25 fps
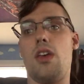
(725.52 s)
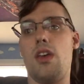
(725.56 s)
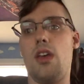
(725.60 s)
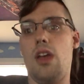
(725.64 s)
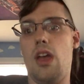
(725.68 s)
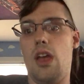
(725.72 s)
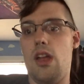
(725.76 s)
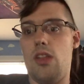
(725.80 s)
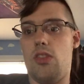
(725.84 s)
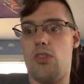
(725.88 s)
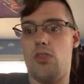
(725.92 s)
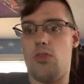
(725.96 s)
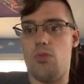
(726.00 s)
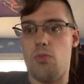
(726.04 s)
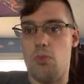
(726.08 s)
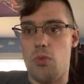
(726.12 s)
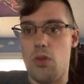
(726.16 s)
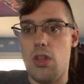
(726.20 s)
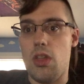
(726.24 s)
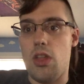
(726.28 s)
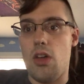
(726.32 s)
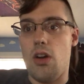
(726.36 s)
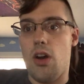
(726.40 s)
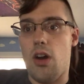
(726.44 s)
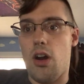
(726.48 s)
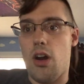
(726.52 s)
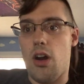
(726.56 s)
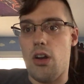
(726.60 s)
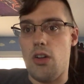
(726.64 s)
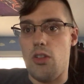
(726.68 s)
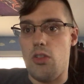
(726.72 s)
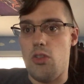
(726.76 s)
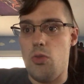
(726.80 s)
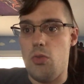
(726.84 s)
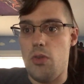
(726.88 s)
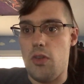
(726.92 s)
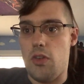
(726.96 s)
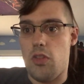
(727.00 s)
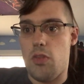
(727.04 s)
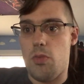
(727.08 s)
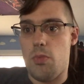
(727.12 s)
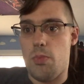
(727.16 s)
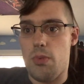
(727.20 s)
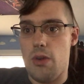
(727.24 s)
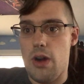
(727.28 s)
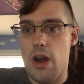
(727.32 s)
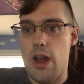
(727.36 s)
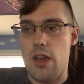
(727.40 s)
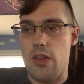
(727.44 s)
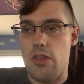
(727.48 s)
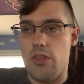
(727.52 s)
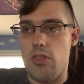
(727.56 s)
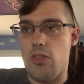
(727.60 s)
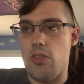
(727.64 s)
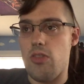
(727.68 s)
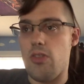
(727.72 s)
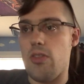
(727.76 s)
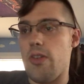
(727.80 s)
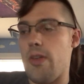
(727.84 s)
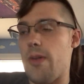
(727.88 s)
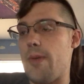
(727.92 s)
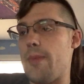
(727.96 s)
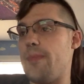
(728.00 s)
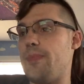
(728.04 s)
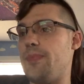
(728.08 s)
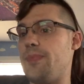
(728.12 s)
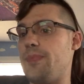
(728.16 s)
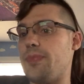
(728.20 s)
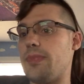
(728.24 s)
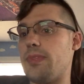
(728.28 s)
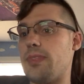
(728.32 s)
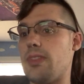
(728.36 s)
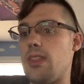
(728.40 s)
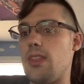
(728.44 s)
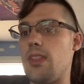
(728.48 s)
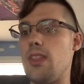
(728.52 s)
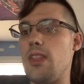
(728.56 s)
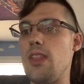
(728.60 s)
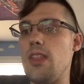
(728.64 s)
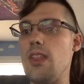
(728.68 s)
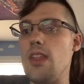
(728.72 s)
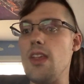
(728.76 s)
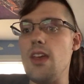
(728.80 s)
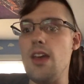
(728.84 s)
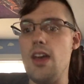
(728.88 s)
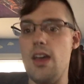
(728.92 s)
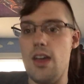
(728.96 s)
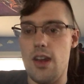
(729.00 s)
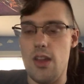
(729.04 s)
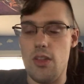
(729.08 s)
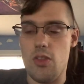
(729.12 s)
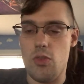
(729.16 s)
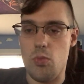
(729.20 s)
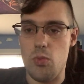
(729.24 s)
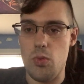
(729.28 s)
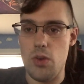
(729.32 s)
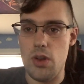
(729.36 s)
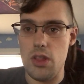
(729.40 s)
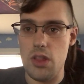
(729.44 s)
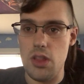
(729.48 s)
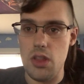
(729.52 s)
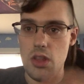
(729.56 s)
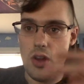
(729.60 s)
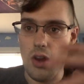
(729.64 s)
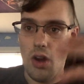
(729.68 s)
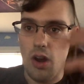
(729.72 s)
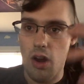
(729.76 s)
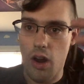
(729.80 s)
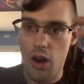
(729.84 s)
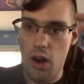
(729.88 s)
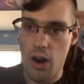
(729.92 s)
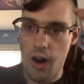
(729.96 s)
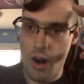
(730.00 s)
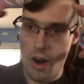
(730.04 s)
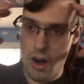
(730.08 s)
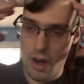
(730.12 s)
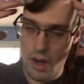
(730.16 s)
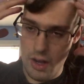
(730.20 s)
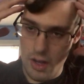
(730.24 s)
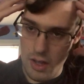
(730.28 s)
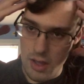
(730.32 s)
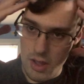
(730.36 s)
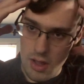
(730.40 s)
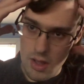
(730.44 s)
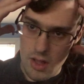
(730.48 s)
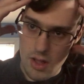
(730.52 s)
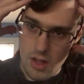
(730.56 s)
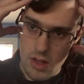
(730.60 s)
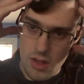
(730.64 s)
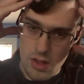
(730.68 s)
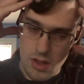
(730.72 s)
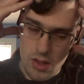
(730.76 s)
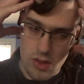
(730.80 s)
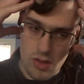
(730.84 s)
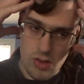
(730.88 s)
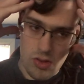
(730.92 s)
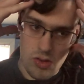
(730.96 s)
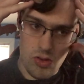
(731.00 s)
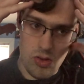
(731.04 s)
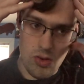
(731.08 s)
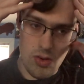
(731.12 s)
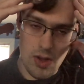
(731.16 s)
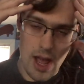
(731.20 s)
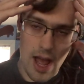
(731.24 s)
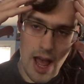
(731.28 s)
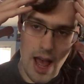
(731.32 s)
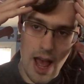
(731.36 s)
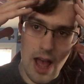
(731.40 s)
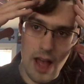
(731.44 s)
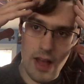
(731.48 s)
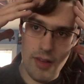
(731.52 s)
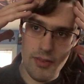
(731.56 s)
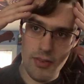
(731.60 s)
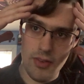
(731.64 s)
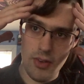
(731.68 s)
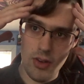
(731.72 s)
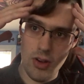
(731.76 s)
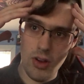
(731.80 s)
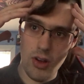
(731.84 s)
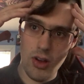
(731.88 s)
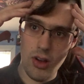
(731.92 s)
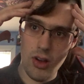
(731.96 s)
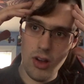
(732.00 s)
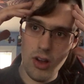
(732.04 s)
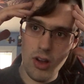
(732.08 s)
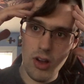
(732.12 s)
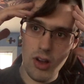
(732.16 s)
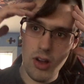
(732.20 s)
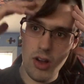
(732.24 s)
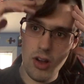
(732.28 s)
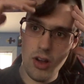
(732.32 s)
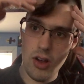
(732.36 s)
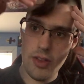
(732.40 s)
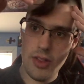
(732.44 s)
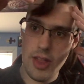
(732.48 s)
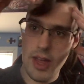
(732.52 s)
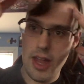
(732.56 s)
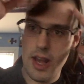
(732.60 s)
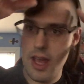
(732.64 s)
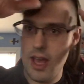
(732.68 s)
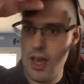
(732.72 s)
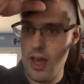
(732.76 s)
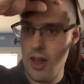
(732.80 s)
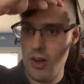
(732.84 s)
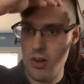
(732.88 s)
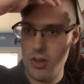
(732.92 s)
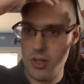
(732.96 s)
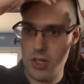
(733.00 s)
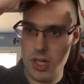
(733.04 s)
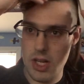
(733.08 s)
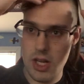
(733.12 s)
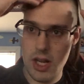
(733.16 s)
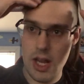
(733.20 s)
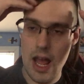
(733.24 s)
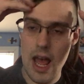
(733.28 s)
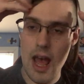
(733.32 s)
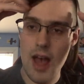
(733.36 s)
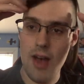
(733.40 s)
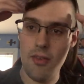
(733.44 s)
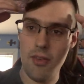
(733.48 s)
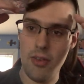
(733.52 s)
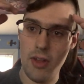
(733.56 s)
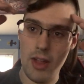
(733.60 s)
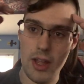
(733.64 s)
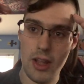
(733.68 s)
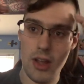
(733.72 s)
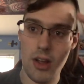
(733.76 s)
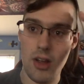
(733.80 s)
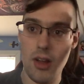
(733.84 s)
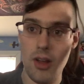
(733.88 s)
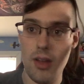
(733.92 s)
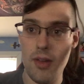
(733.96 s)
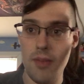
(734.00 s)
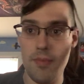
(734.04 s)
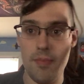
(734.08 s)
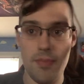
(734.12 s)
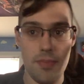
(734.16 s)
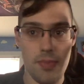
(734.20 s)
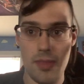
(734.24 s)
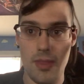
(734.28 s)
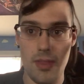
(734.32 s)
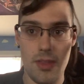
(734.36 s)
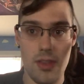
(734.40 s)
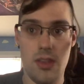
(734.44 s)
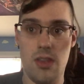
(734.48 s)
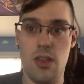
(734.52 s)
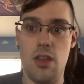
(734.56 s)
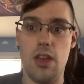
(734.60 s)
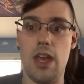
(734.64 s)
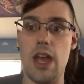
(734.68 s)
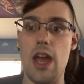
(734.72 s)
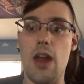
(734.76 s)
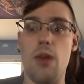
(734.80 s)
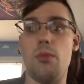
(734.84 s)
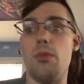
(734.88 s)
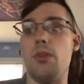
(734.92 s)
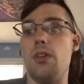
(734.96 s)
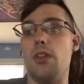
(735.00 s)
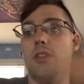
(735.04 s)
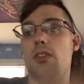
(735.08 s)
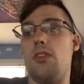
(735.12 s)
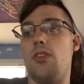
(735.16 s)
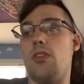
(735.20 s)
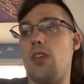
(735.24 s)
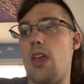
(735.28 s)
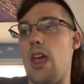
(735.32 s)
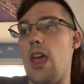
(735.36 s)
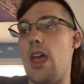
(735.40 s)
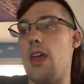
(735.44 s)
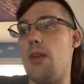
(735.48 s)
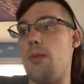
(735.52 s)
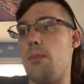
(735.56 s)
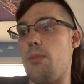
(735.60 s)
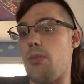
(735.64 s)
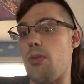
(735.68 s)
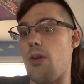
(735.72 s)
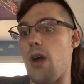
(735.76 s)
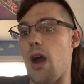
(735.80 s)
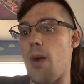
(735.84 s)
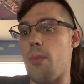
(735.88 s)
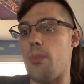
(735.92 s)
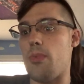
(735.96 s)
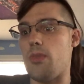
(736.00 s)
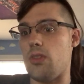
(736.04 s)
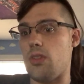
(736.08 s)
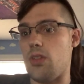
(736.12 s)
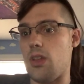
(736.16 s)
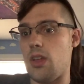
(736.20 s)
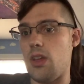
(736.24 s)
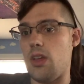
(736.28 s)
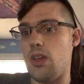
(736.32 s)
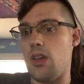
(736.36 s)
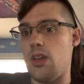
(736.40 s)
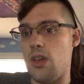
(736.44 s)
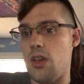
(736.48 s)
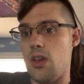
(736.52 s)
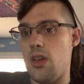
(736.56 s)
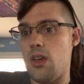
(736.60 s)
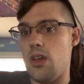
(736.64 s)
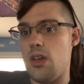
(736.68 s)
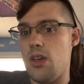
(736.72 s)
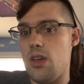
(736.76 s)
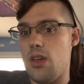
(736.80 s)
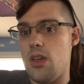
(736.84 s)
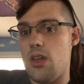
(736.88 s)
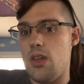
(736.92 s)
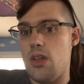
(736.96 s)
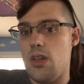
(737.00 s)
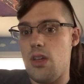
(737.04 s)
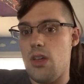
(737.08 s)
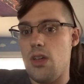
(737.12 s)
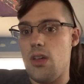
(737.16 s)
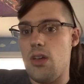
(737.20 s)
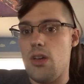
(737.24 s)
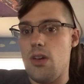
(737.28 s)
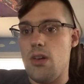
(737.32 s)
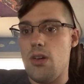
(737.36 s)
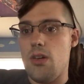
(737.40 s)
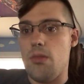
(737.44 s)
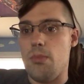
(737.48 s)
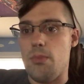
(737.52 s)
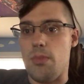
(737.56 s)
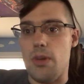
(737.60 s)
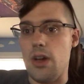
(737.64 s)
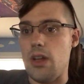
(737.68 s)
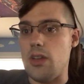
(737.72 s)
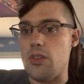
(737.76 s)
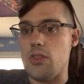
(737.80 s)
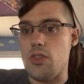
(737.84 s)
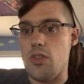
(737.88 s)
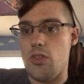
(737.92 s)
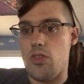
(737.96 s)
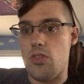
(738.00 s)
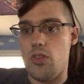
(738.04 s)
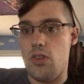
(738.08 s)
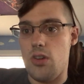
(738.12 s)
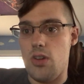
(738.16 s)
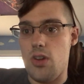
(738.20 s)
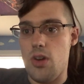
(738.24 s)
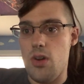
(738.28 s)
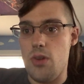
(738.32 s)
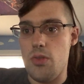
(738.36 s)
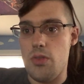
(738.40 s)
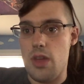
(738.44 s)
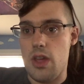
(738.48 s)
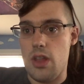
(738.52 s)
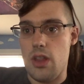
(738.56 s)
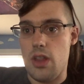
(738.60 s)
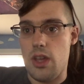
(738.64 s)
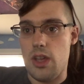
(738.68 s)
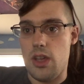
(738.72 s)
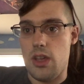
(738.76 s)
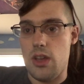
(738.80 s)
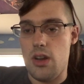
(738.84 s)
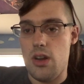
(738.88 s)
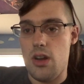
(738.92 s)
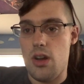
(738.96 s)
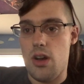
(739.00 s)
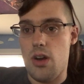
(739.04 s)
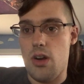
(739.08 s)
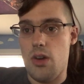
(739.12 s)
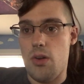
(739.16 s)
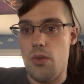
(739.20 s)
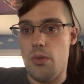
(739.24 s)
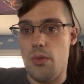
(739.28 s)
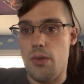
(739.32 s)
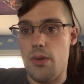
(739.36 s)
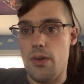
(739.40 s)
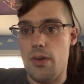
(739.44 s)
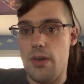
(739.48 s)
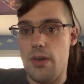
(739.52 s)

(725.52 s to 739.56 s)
it's really hard to express. And it's really hard to have all that energy and have like, you can't really say it properly. But just to know that like, you know,